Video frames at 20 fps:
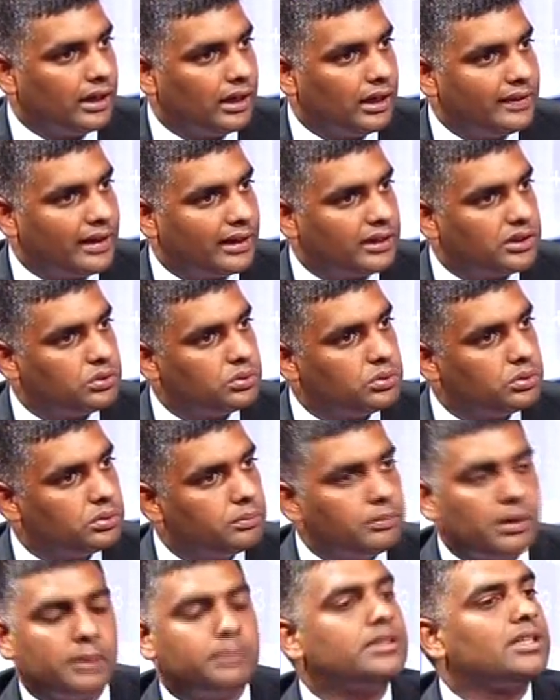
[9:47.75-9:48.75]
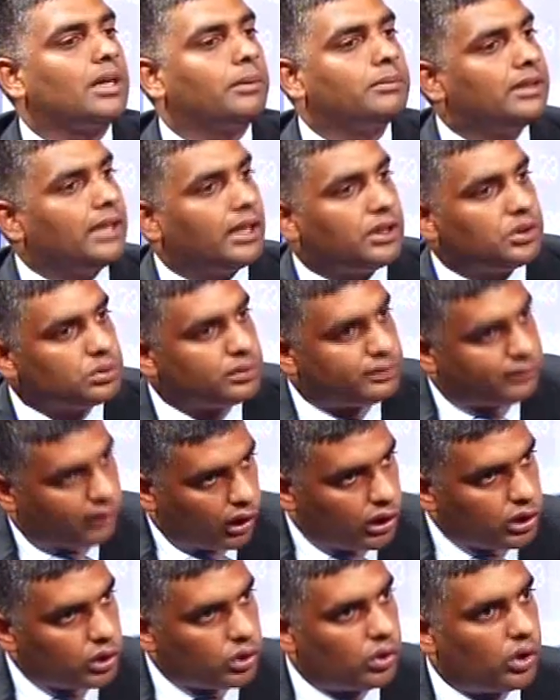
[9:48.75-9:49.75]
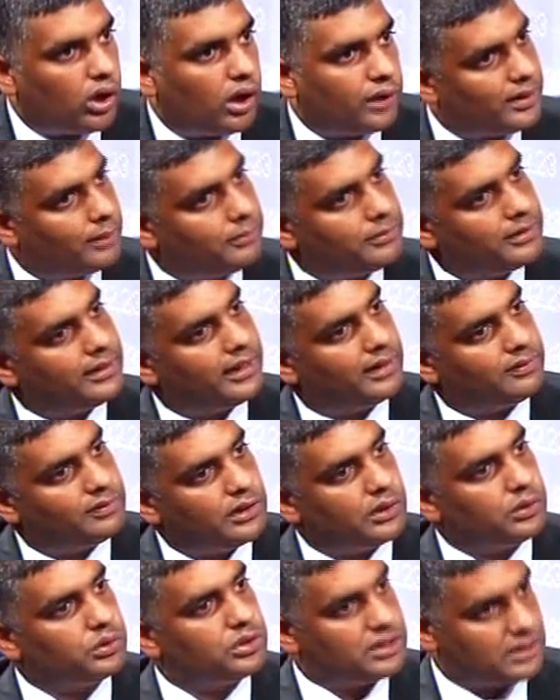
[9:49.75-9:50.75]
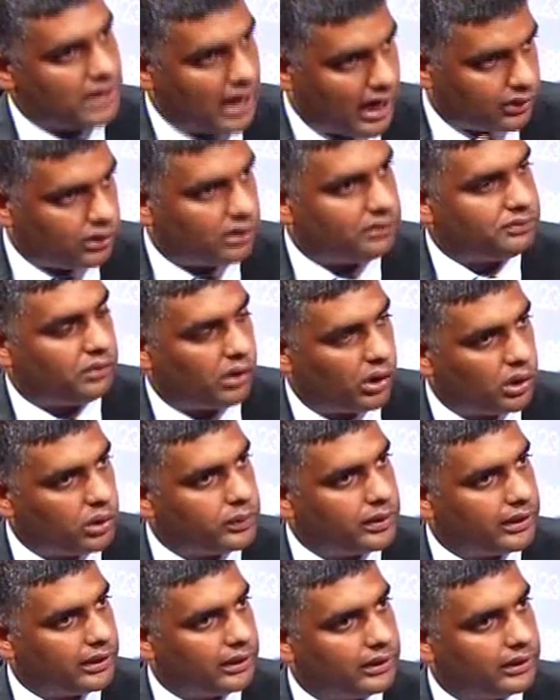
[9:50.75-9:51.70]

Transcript: Uh, that you maybe something that you follow or something that we could start off following?